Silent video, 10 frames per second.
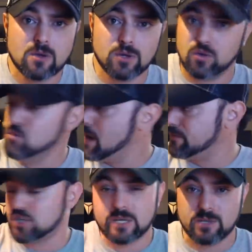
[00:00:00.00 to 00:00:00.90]
with whomever
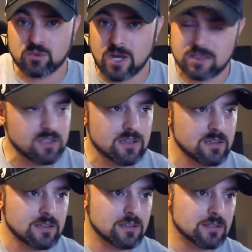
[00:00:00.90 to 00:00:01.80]
she was with,
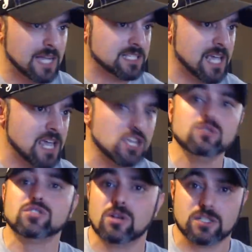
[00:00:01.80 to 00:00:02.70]
that's a
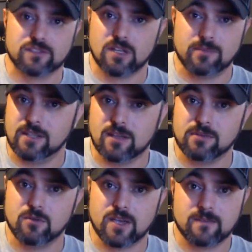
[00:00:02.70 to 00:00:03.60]
huge loss for
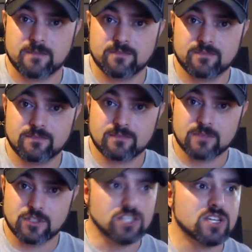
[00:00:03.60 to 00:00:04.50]
WWE.
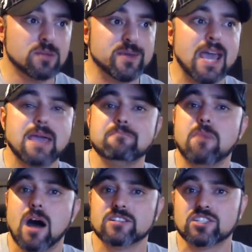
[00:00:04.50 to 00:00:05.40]
She's going to be a
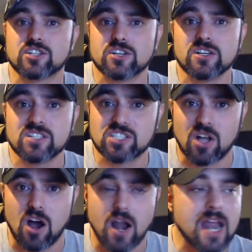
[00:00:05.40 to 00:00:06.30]
monster
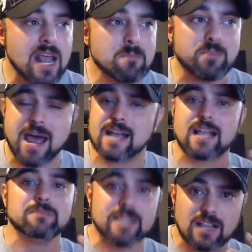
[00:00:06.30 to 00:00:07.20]
star. And Impact,
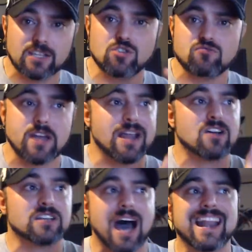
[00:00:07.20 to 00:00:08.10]
I'm telling you right now,
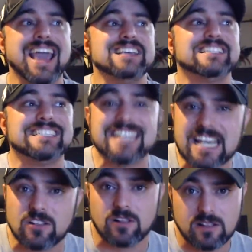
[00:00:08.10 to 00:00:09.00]
got a
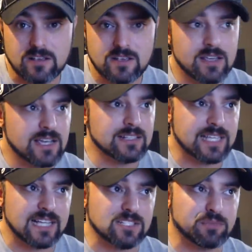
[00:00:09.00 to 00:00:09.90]
steal in
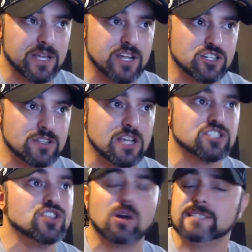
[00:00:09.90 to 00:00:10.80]
Tessa Blanchard. There's
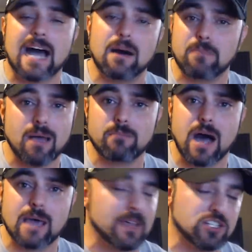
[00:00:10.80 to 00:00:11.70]
no doubt in my
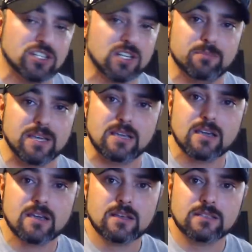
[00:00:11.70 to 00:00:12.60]
mind that she's going to be
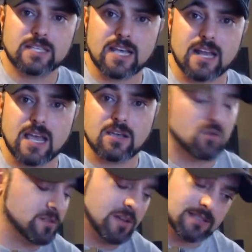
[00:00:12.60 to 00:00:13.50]
TNA,
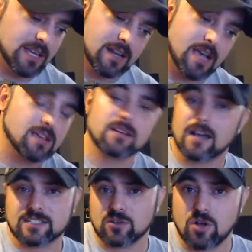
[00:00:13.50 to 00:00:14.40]
or not TNA, I
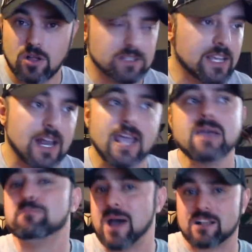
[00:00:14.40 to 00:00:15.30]
still call it TNA,
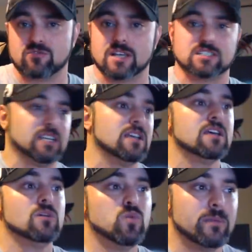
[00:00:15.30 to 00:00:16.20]
Impact Wrestling
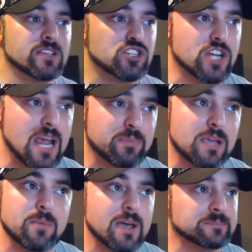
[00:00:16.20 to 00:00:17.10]
Women's Champion,
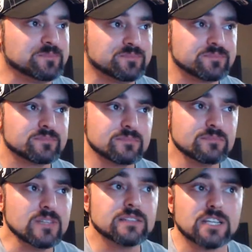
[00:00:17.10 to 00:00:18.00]
man.
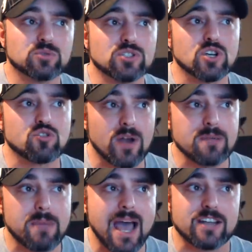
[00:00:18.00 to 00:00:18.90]
This was a great
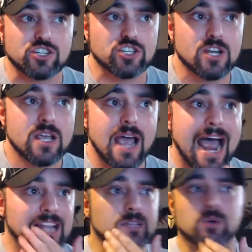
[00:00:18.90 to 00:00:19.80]
match.
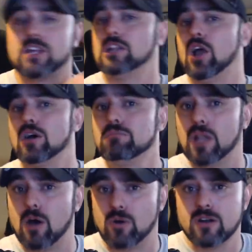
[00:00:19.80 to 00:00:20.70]
Allie with a lung
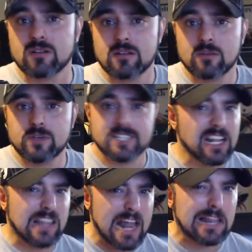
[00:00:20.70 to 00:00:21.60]
blower. We've seen a
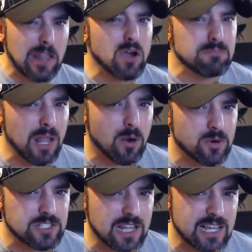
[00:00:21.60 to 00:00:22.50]
lot of lung
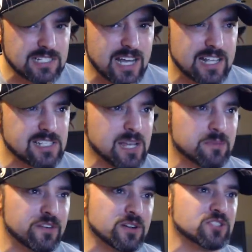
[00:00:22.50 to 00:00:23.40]
blowers last night at
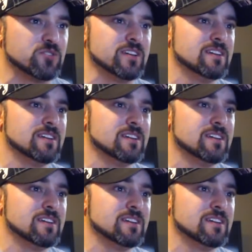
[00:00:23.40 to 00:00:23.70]
Slammiversary.